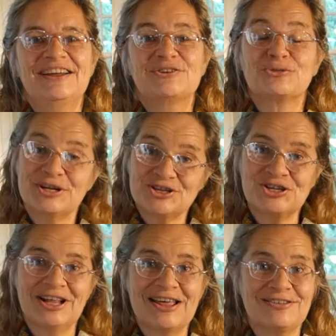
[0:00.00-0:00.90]

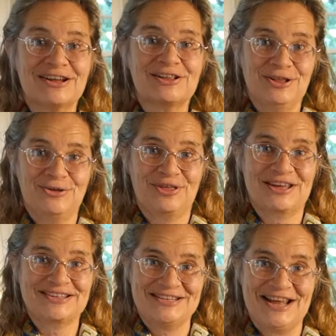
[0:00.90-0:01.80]
traditional ethnic clothing
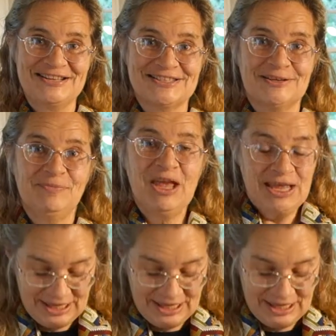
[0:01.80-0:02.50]
is next. In